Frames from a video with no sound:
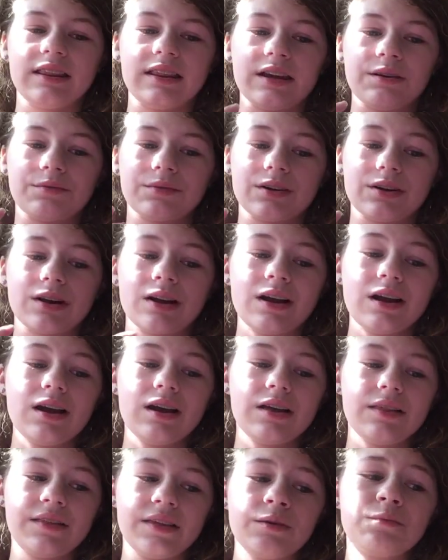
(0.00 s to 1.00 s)
They
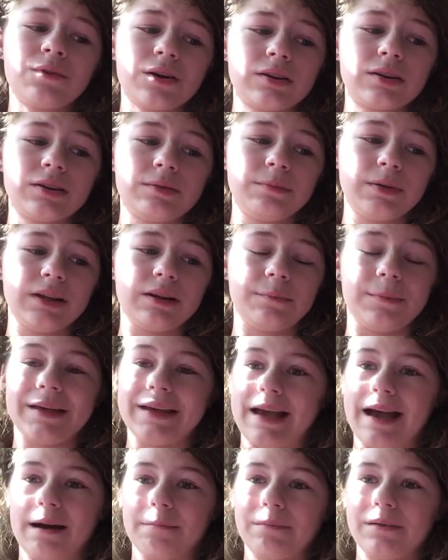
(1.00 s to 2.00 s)
wanted me to
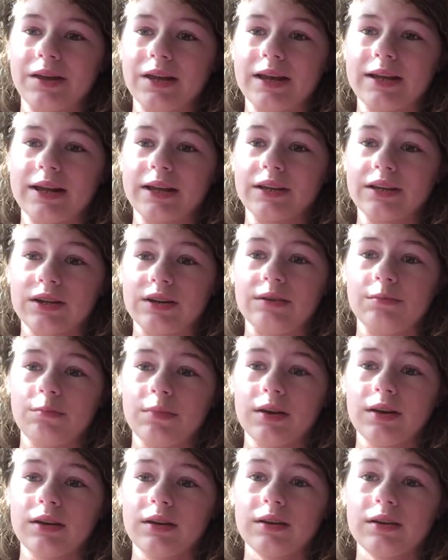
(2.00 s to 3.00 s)
be happy, and I
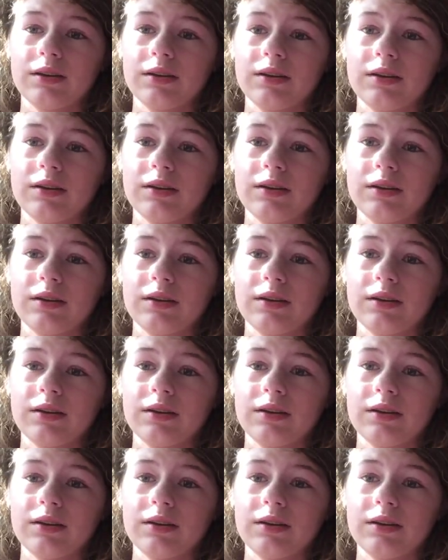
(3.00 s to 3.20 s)
couldn't be.